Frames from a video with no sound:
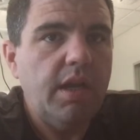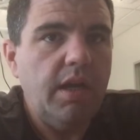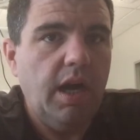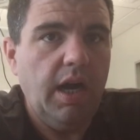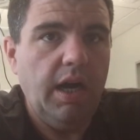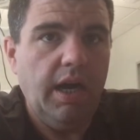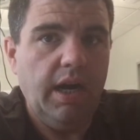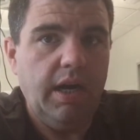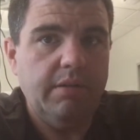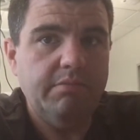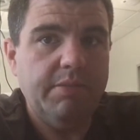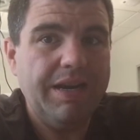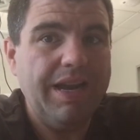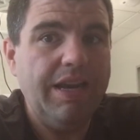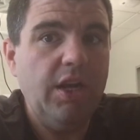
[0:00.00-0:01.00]

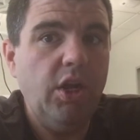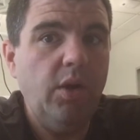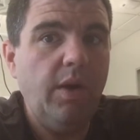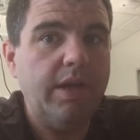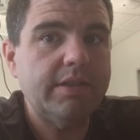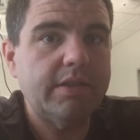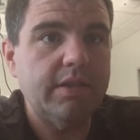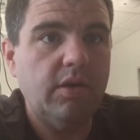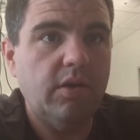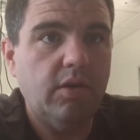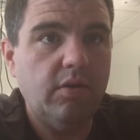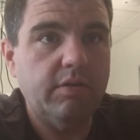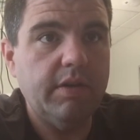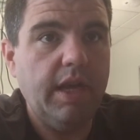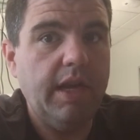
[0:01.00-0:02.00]
But I knew I
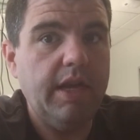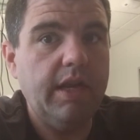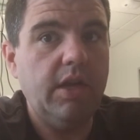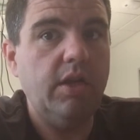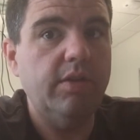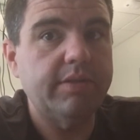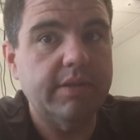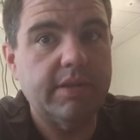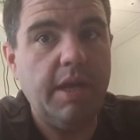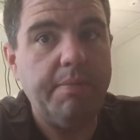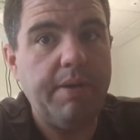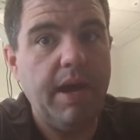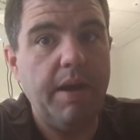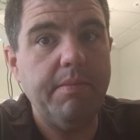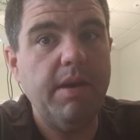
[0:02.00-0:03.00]
still needed to use a
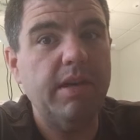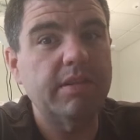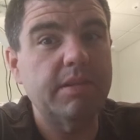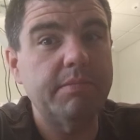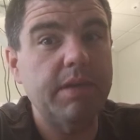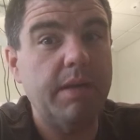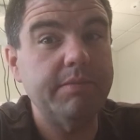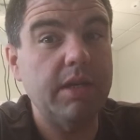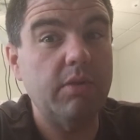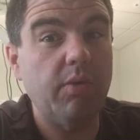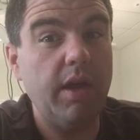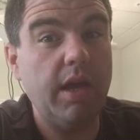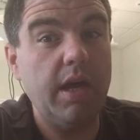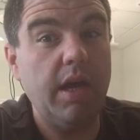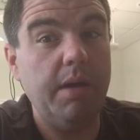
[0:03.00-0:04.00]
CPAP because sometimes I'd
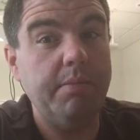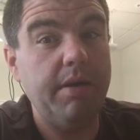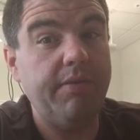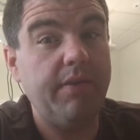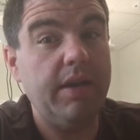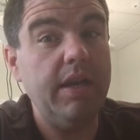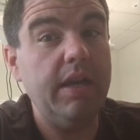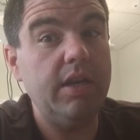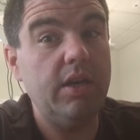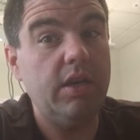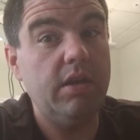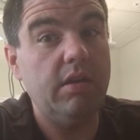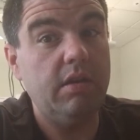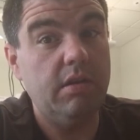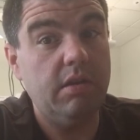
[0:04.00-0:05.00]
wake up if I
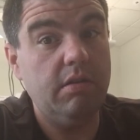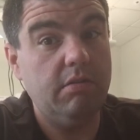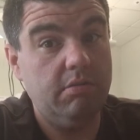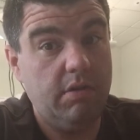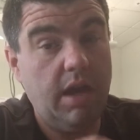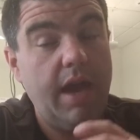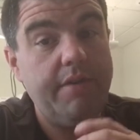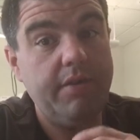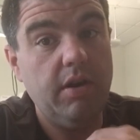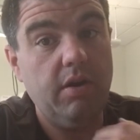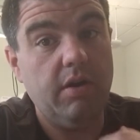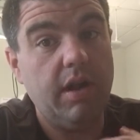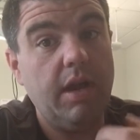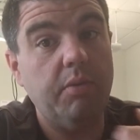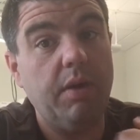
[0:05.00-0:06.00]
didn't have it
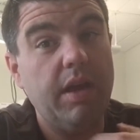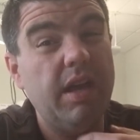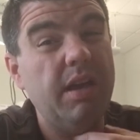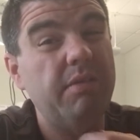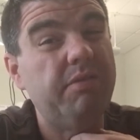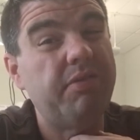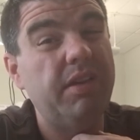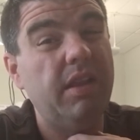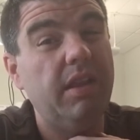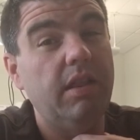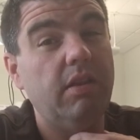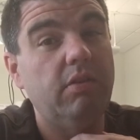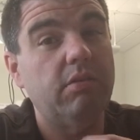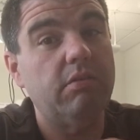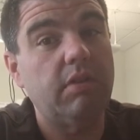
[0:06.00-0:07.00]
on, I'd wake up feeling
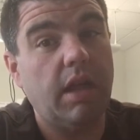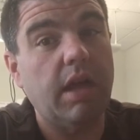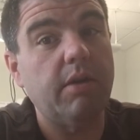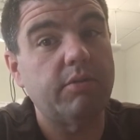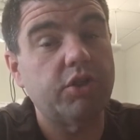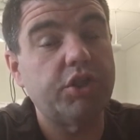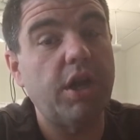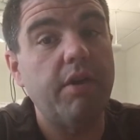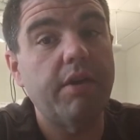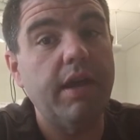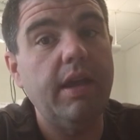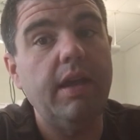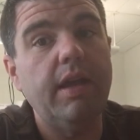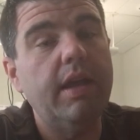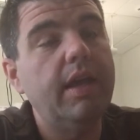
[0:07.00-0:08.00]
a little like I was choking,